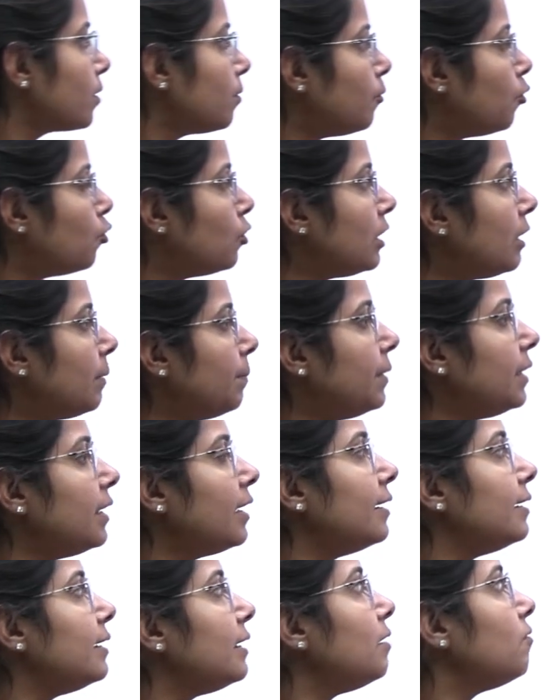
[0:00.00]
Only B
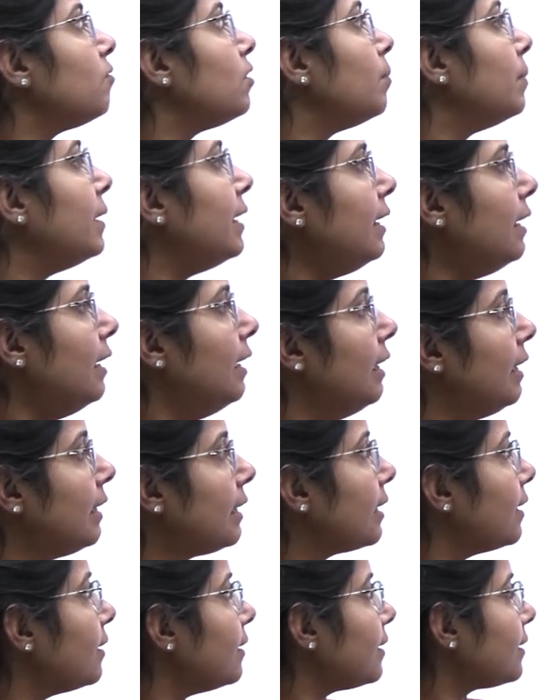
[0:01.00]
and D will be
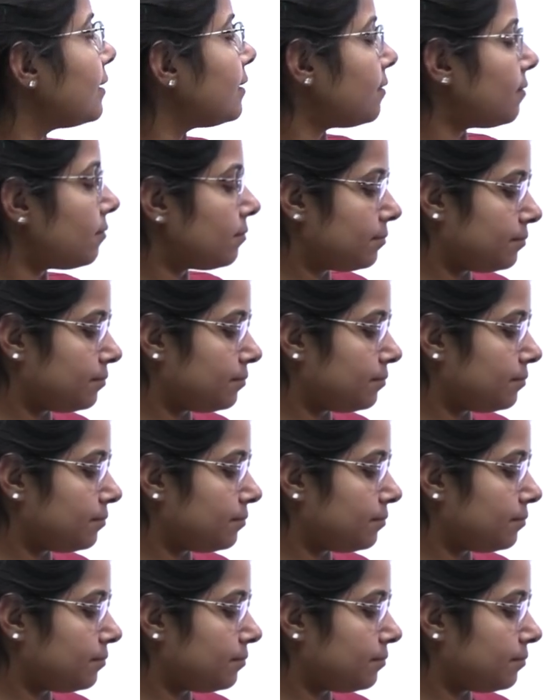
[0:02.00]
correct.